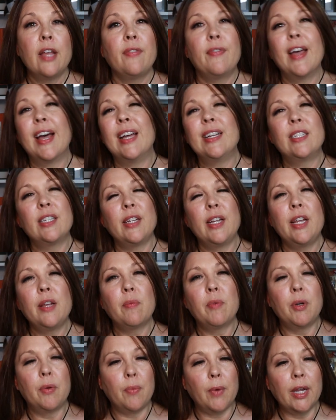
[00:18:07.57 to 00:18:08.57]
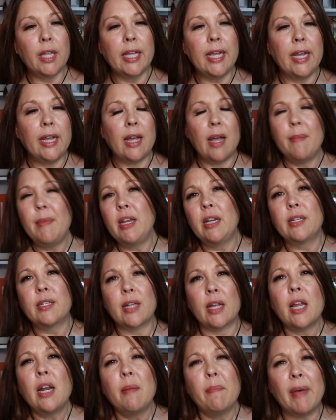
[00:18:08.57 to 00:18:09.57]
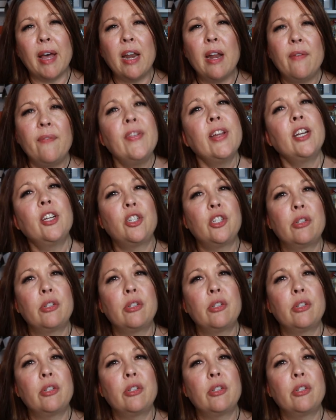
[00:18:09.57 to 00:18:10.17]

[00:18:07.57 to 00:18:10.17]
that it would really, I mean, is it going to benefit?